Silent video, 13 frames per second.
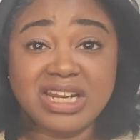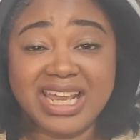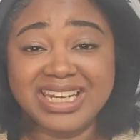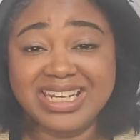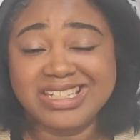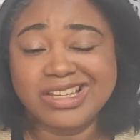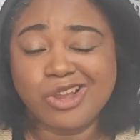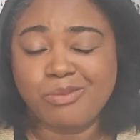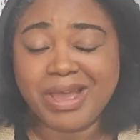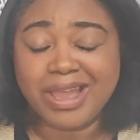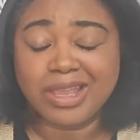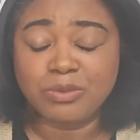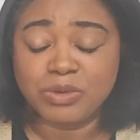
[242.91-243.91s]
I need to go
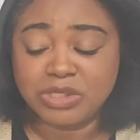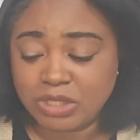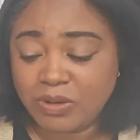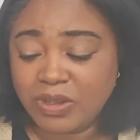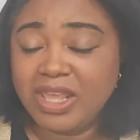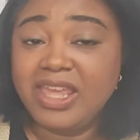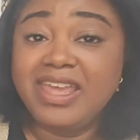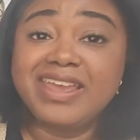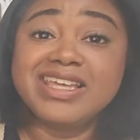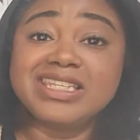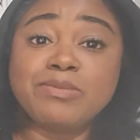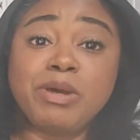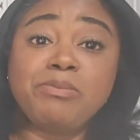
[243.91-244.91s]
back and redo it,
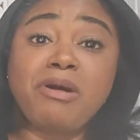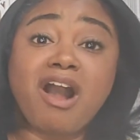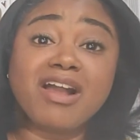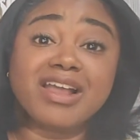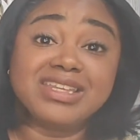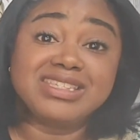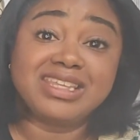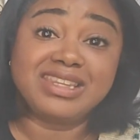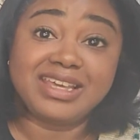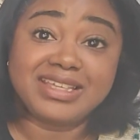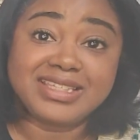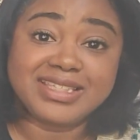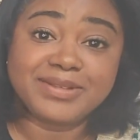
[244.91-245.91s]
is I put pockets in
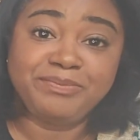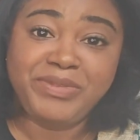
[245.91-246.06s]
this.